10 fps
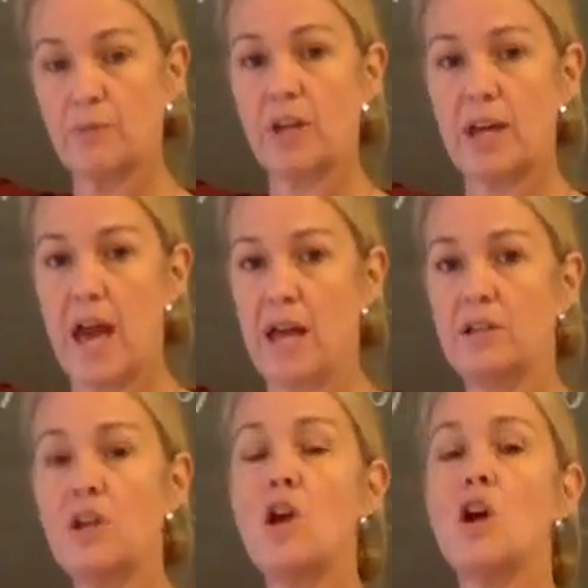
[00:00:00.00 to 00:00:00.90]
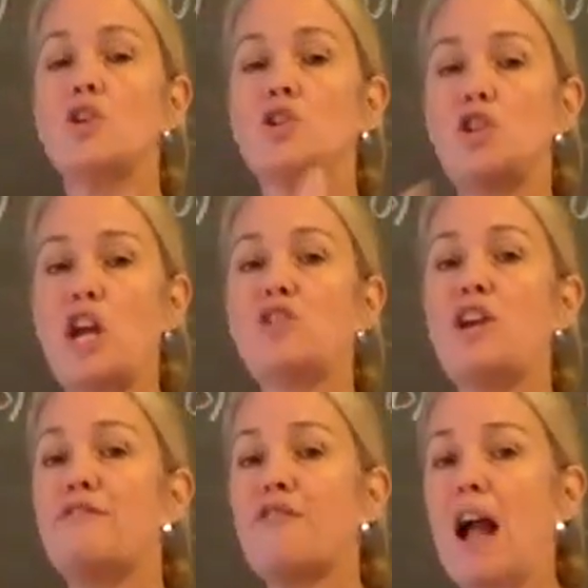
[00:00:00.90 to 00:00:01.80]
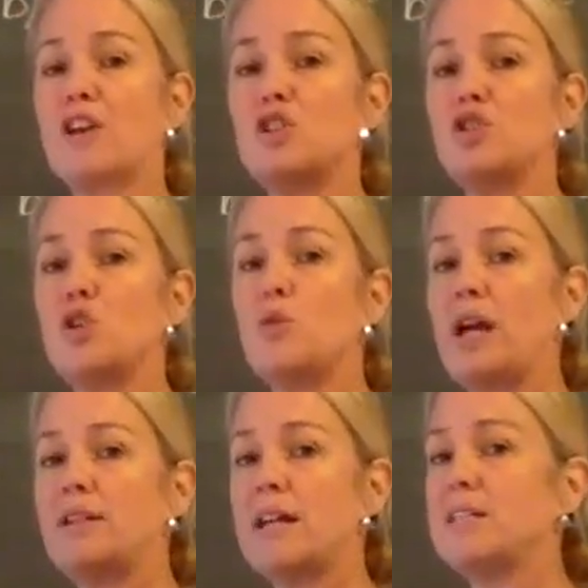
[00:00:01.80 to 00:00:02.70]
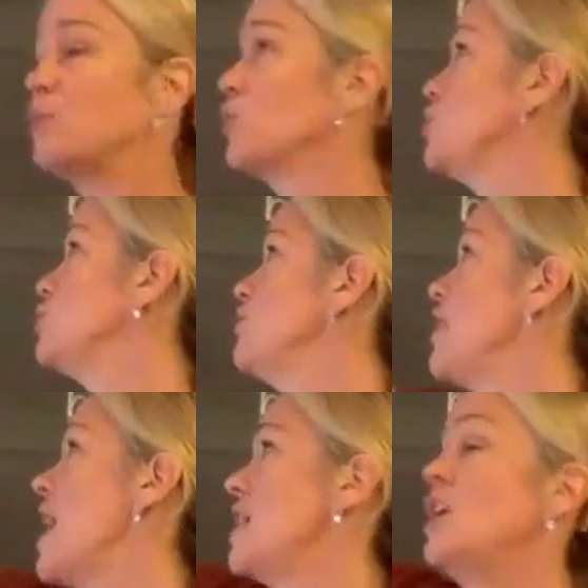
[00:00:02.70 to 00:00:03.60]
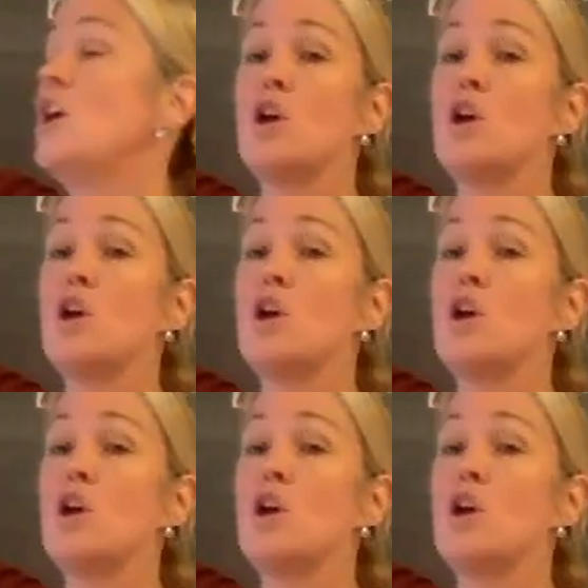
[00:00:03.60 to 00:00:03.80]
Again, to change a fraction to a decimal, you divide